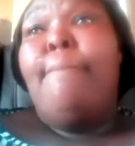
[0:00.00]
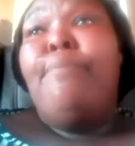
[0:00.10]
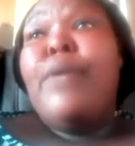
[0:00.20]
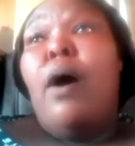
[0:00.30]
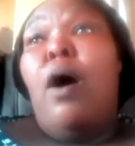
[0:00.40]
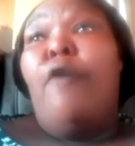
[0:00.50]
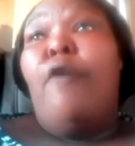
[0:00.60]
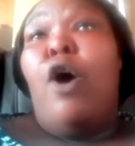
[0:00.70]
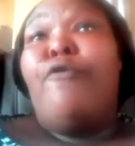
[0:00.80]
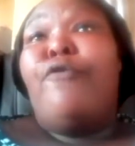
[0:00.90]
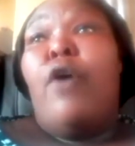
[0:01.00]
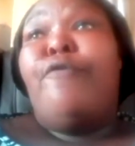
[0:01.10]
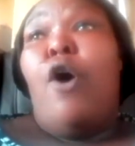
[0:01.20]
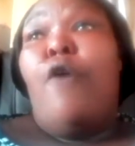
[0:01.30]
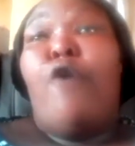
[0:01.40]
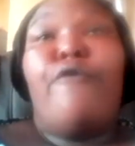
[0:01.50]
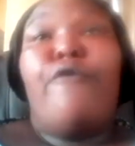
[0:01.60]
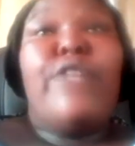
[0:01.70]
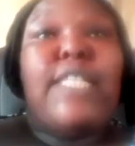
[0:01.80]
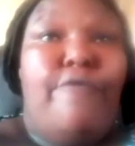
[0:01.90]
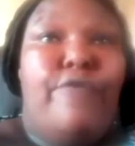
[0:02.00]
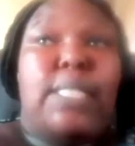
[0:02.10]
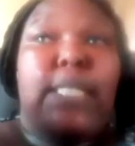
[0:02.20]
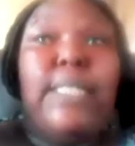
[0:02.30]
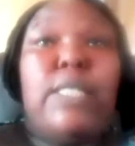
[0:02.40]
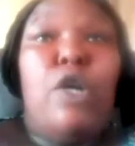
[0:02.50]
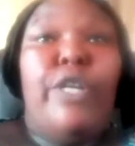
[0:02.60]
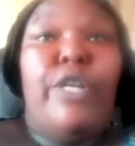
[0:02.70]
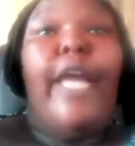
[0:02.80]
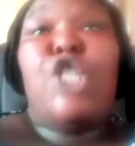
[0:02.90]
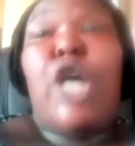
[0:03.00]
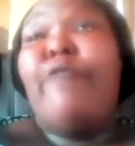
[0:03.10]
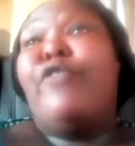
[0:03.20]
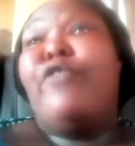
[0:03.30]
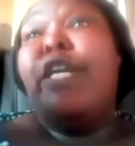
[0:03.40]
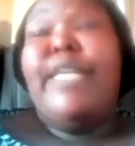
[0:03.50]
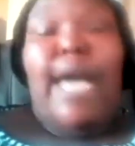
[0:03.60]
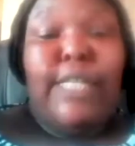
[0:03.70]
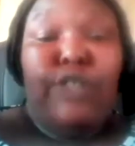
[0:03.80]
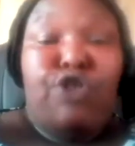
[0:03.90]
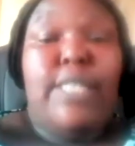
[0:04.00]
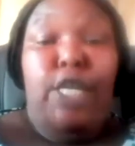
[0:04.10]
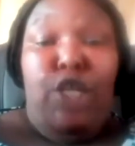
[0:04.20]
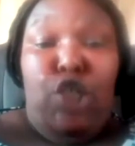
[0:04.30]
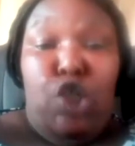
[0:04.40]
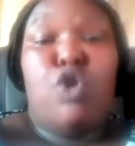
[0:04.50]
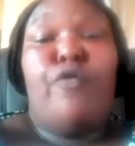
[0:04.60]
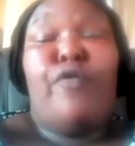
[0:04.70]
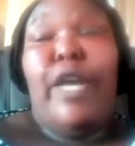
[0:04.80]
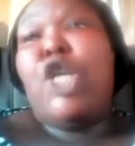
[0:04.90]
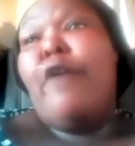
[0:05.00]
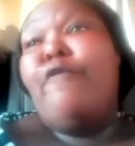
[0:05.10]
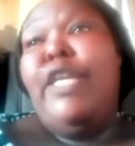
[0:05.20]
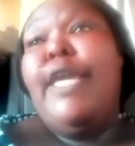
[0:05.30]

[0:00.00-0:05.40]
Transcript: the services on HIV and address the issues of HIV.